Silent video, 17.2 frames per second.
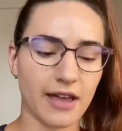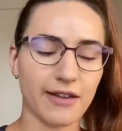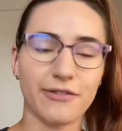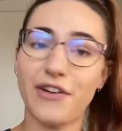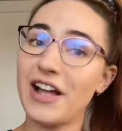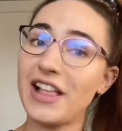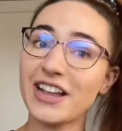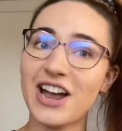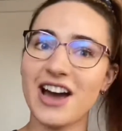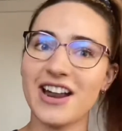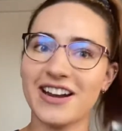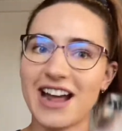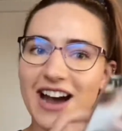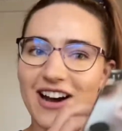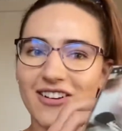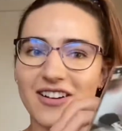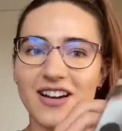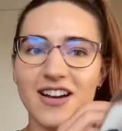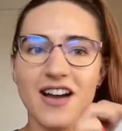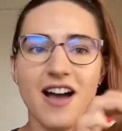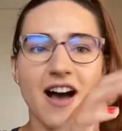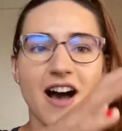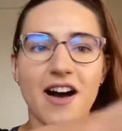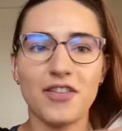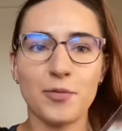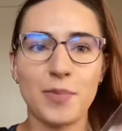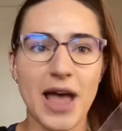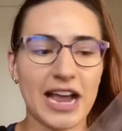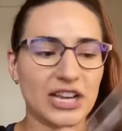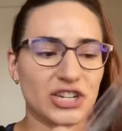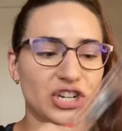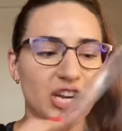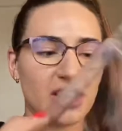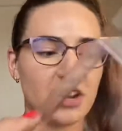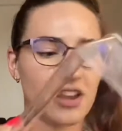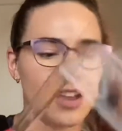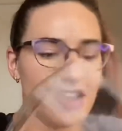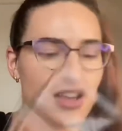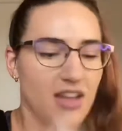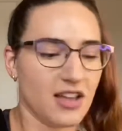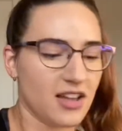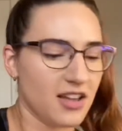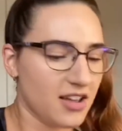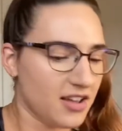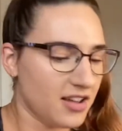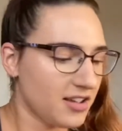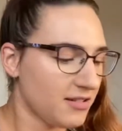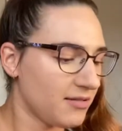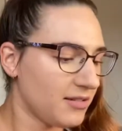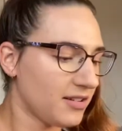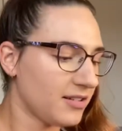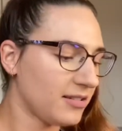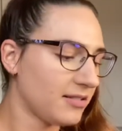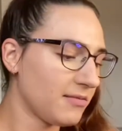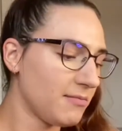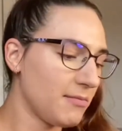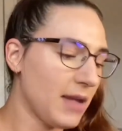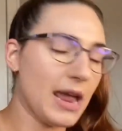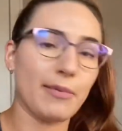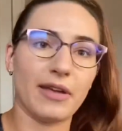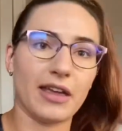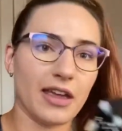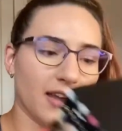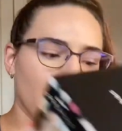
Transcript: finally got it out of the packaging. Maybe.